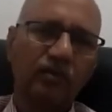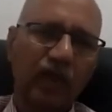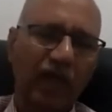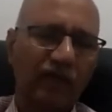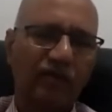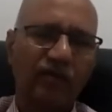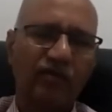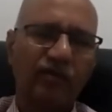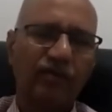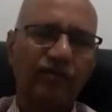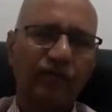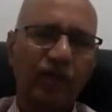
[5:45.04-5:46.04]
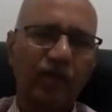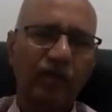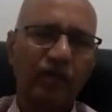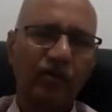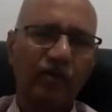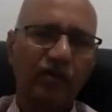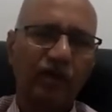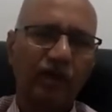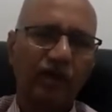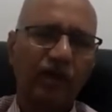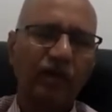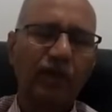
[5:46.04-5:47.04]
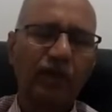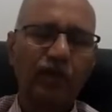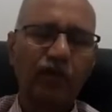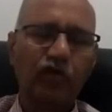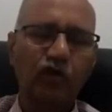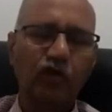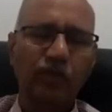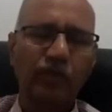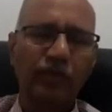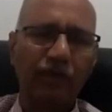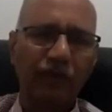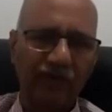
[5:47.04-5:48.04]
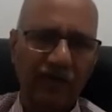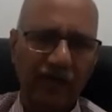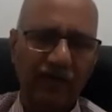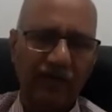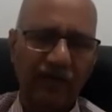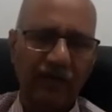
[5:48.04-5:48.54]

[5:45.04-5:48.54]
that anybody should be perfect,